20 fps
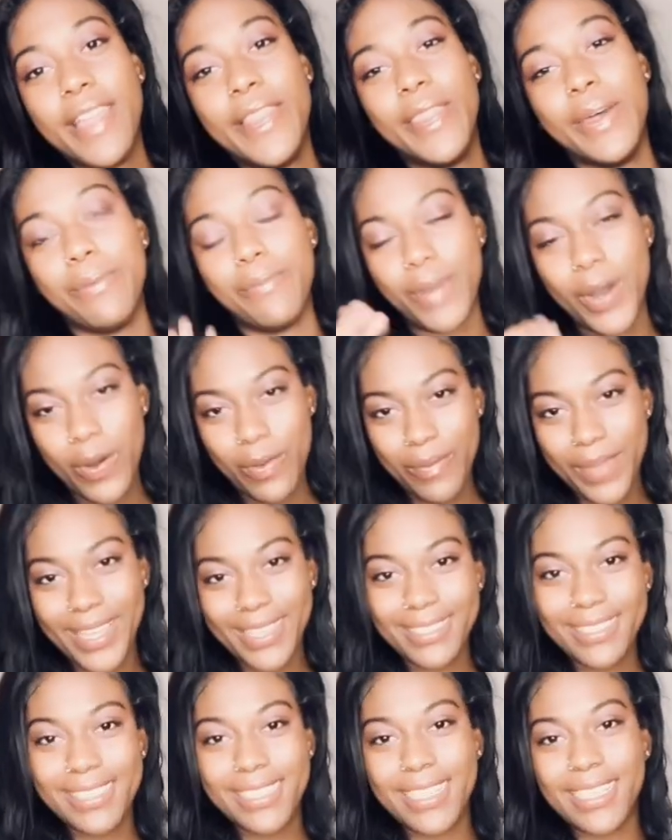The
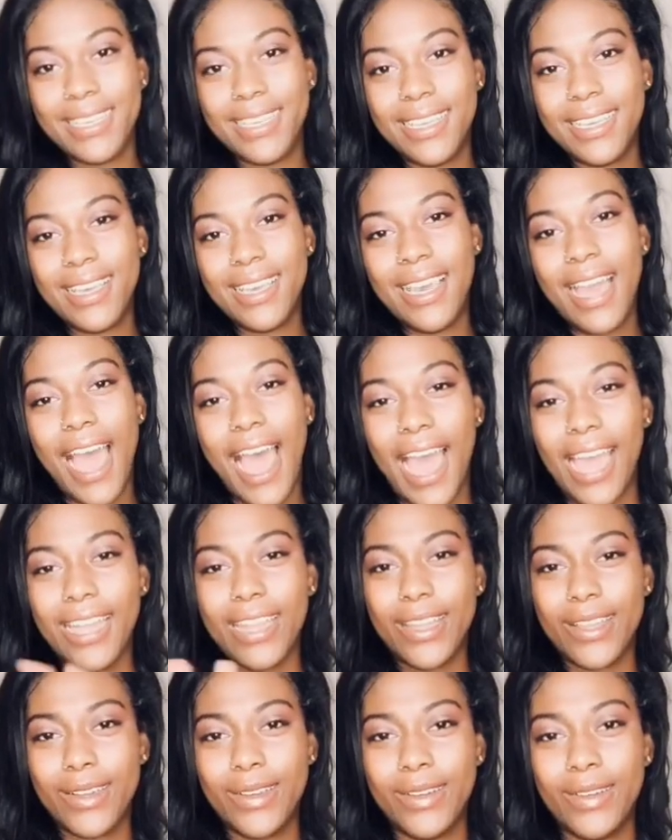moment I
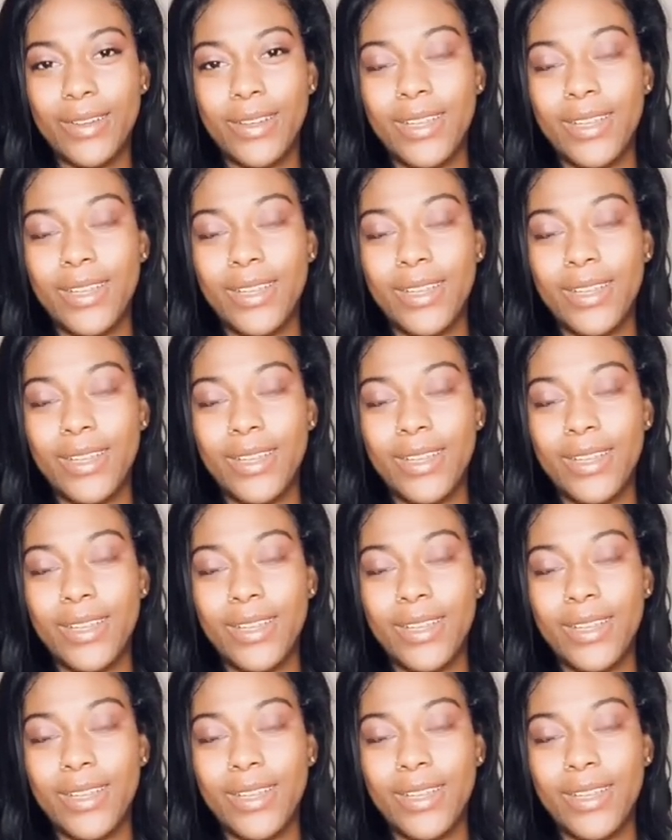knew